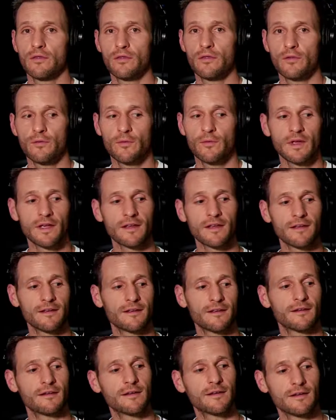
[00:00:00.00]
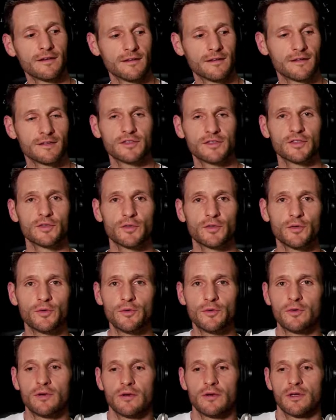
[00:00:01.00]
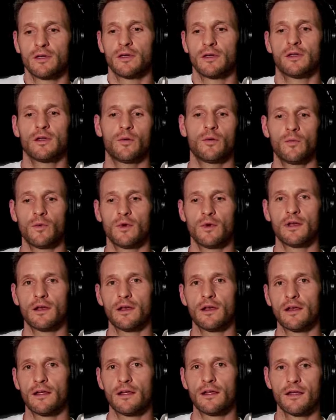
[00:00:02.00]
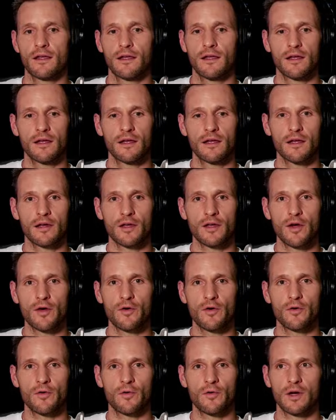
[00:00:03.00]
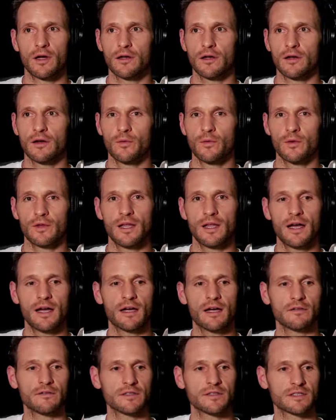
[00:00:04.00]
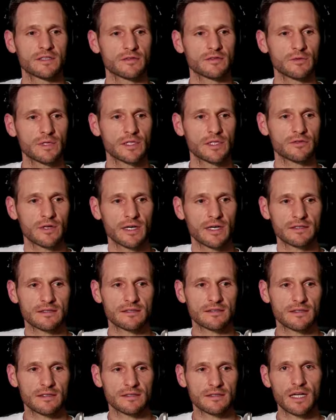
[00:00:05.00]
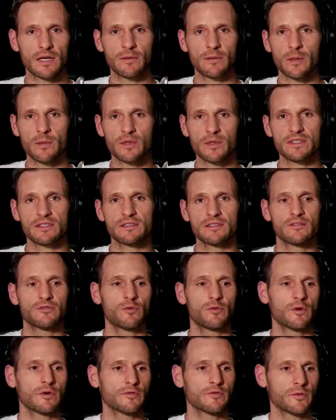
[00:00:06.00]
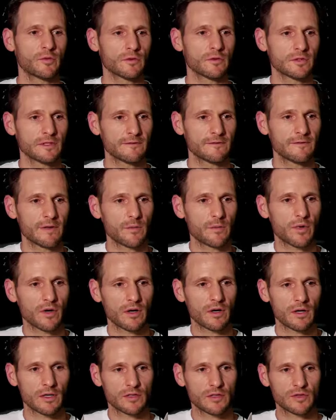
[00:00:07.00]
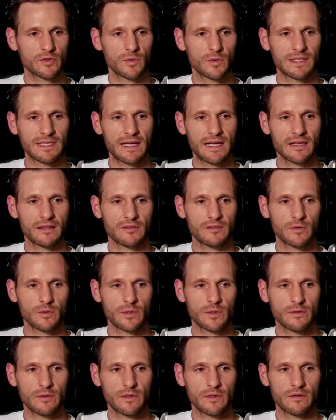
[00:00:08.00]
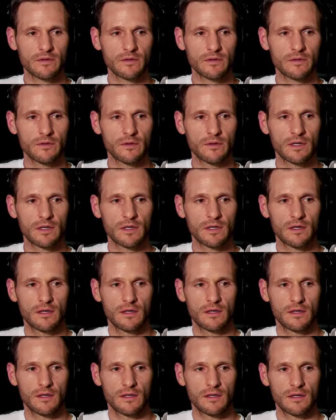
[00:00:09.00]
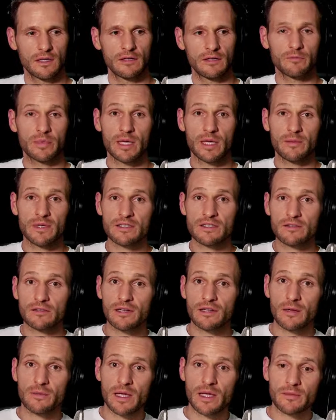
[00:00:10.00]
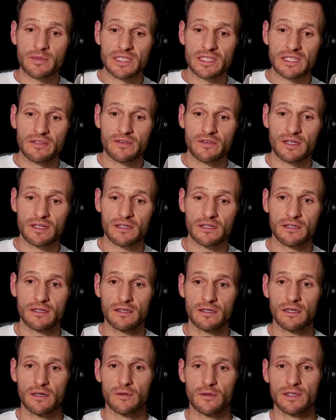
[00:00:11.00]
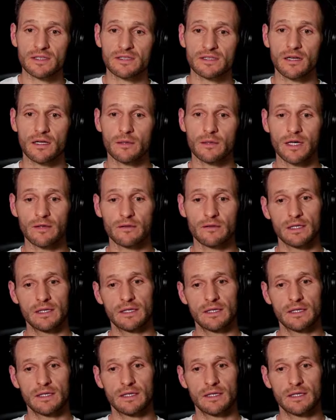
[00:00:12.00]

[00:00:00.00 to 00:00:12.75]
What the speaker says: 3, 2, 1, go. We're live. This is Retrace, segment number 64 for November 28th, 2022. 11 p.m. Eastern, 8 p.m. Pacific. We're going to talk about